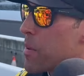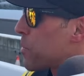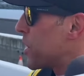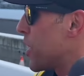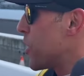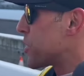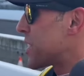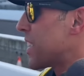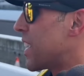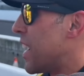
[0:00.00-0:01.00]
Came up
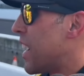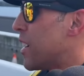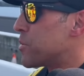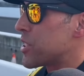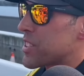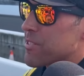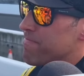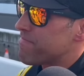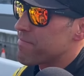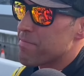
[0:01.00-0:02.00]
close, um, just
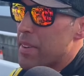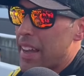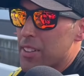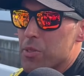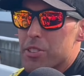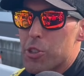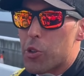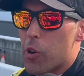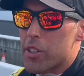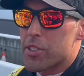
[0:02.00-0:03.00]
man,
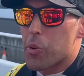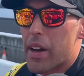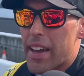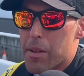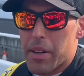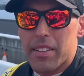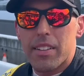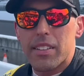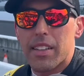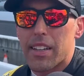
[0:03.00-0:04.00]
two corners away. But
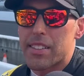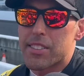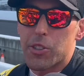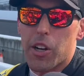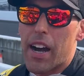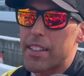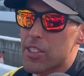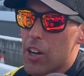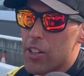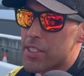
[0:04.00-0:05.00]
the
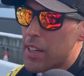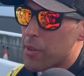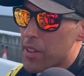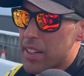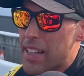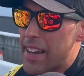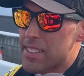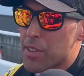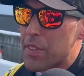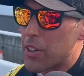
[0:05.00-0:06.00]
Stewart-Haas cars, they were the
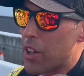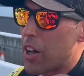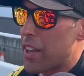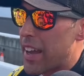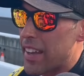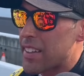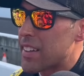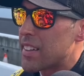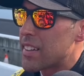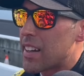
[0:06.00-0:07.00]
class of the field all day.
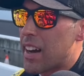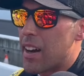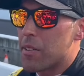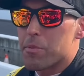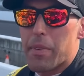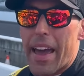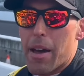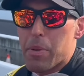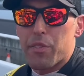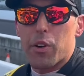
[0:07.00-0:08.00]
Uh,
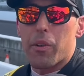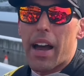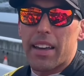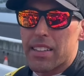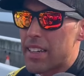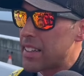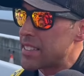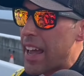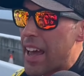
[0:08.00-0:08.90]
happy for Riley and